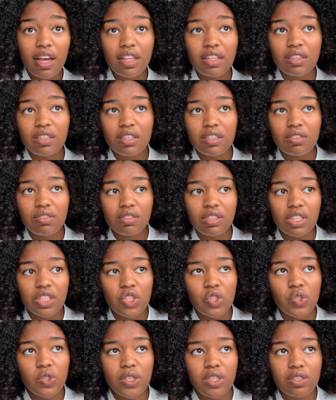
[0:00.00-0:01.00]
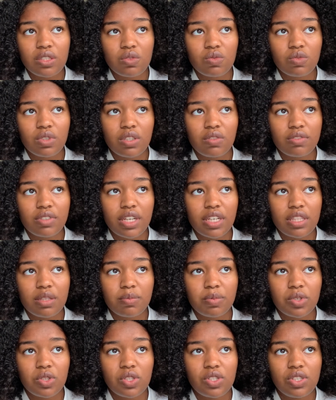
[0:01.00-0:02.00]
literally just reread the
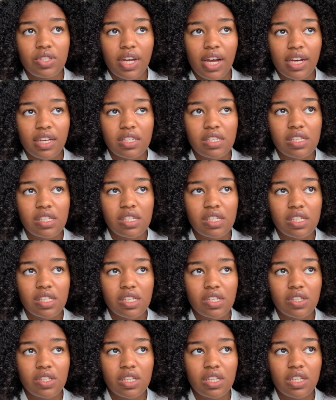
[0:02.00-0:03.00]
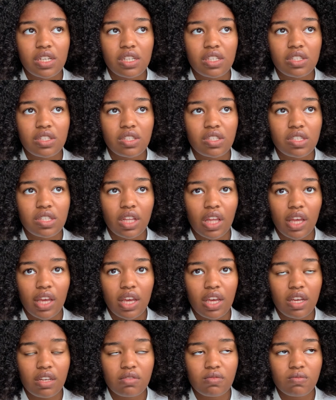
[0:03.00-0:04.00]
Percy Jackson series
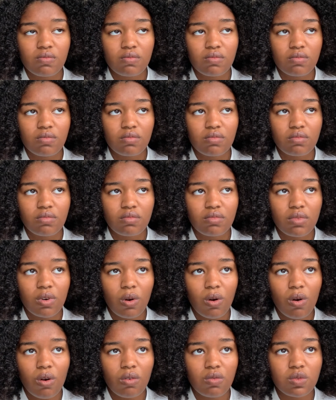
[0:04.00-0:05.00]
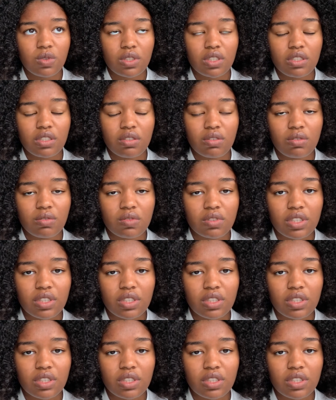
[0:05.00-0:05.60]
like over and over